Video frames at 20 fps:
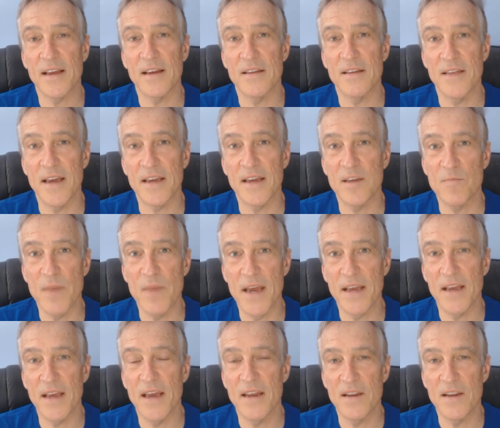they can
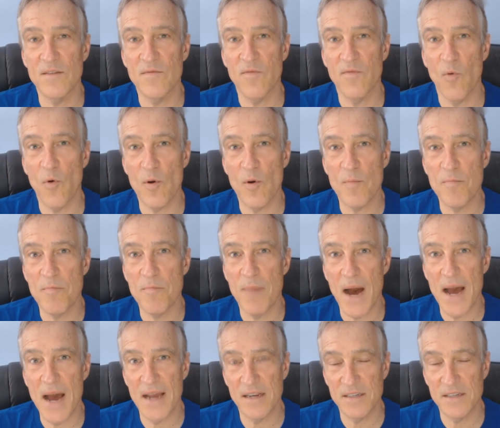make an informed
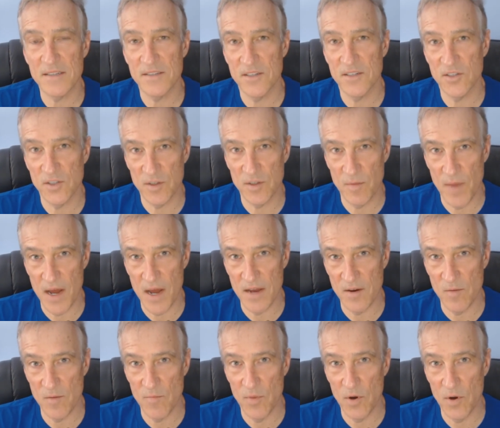buying decision about
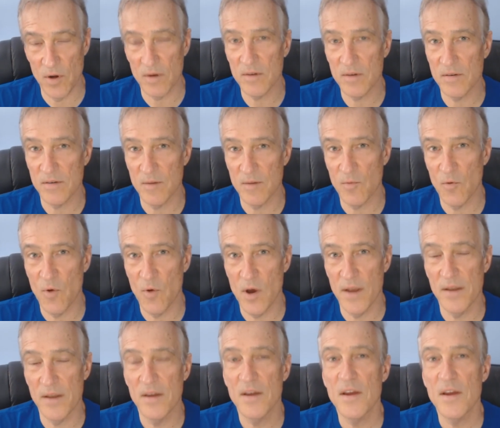your book, number one.